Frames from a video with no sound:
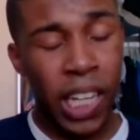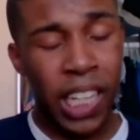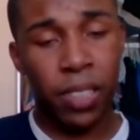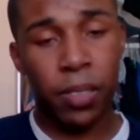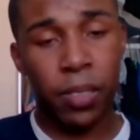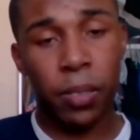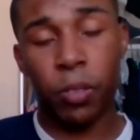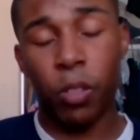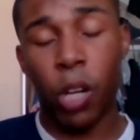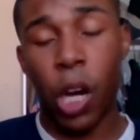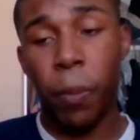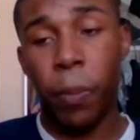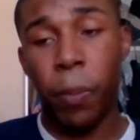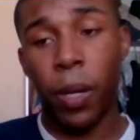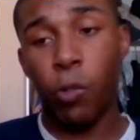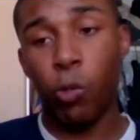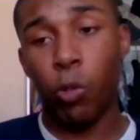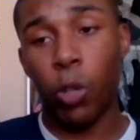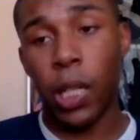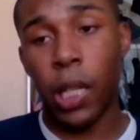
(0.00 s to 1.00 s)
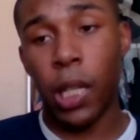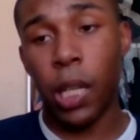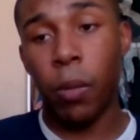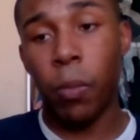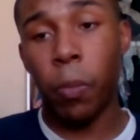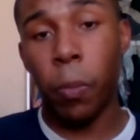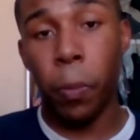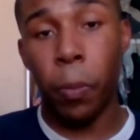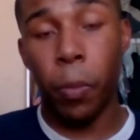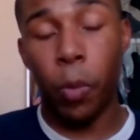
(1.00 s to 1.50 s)
hit the subscribe button if you want to
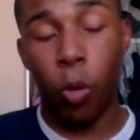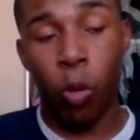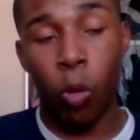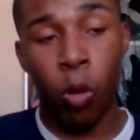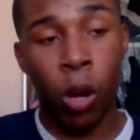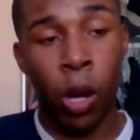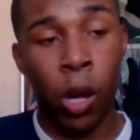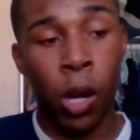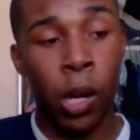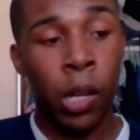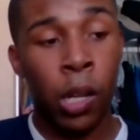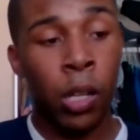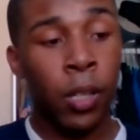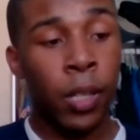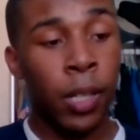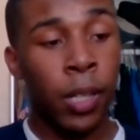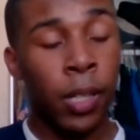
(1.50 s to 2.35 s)
get more